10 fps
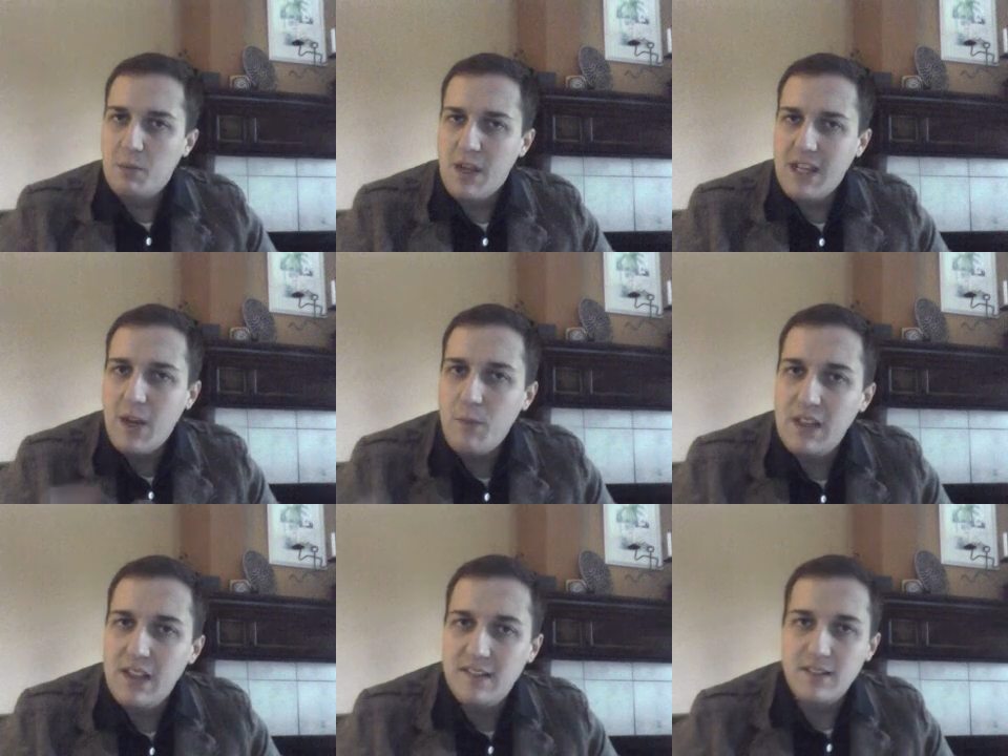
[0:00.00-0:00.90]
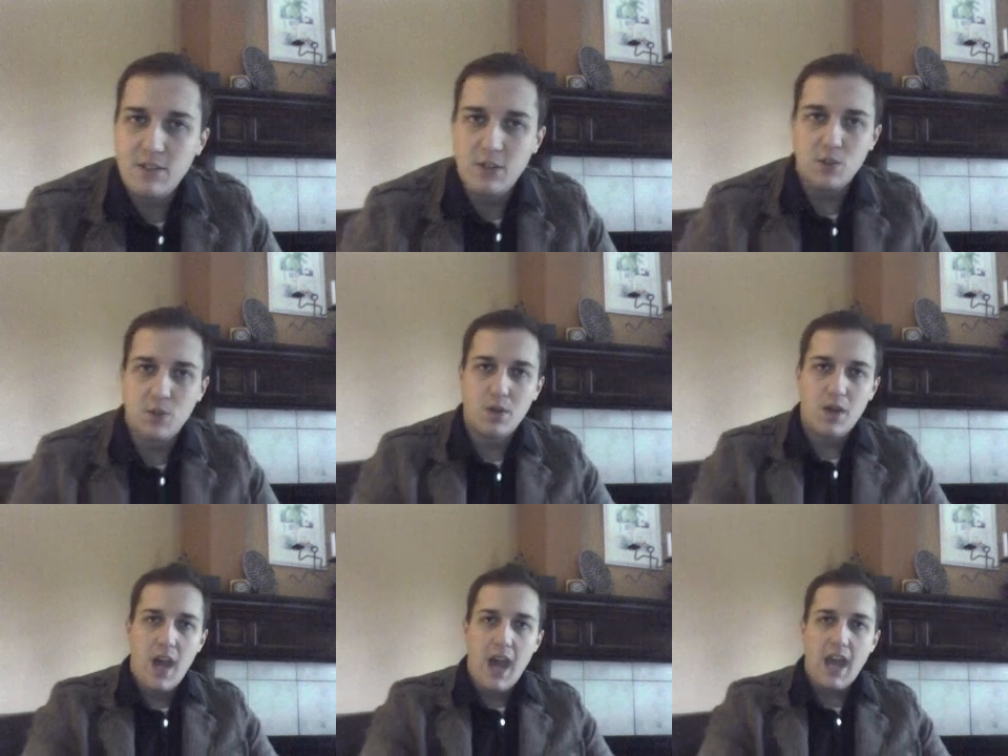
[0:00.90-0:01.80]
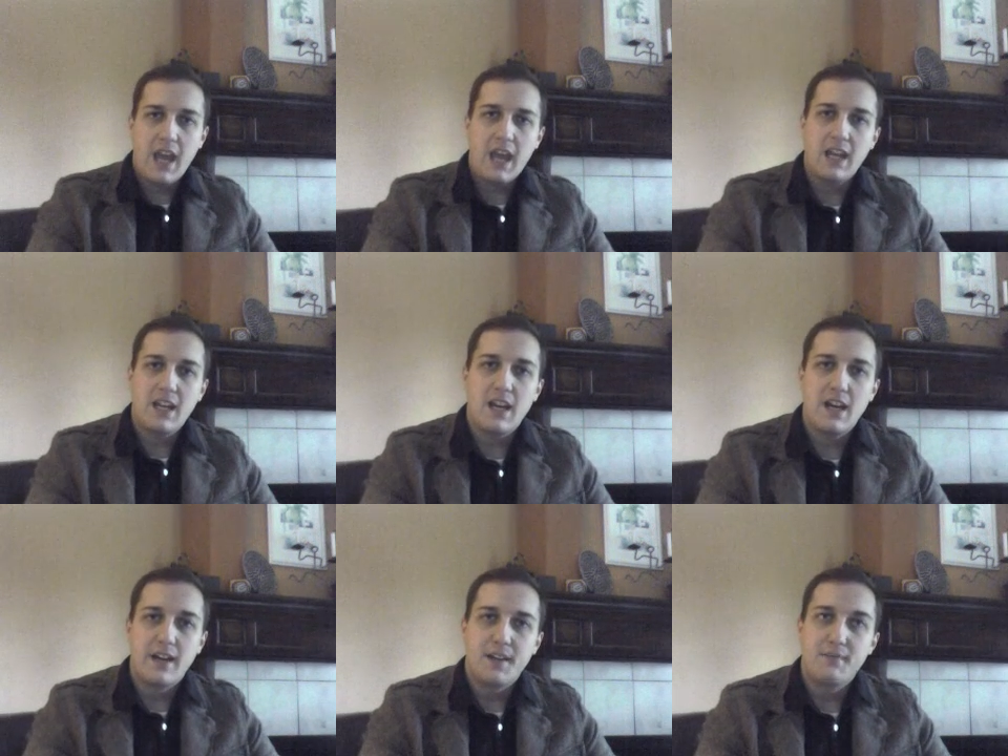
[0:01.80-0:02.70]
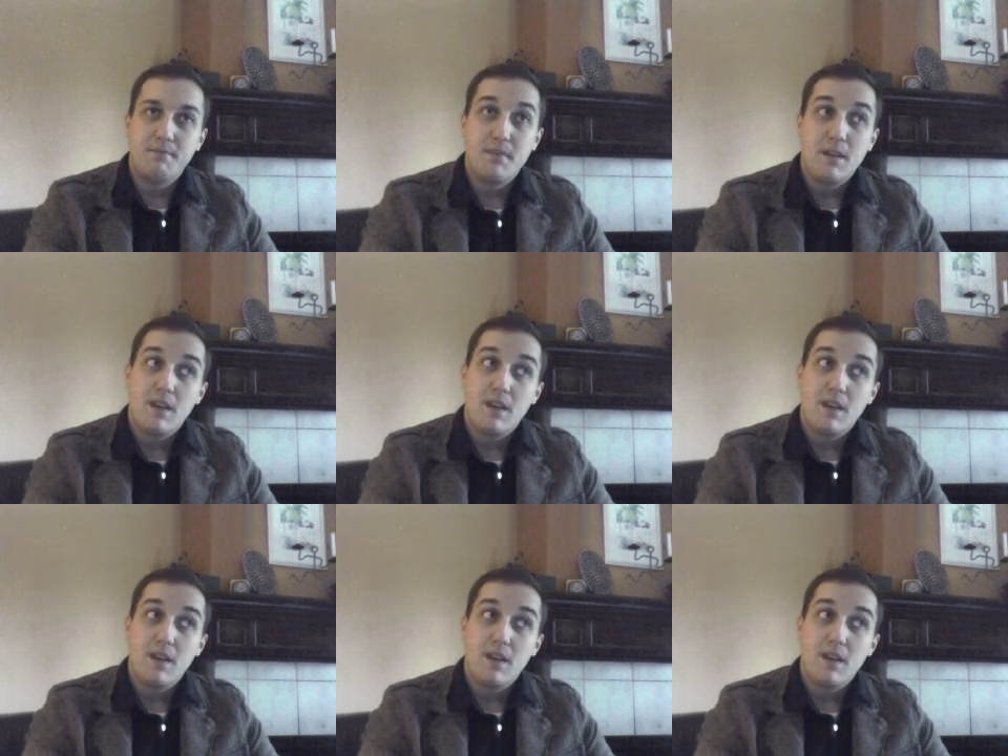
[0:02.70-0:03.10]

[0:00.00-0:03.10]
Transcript: why can't we listen to a, um,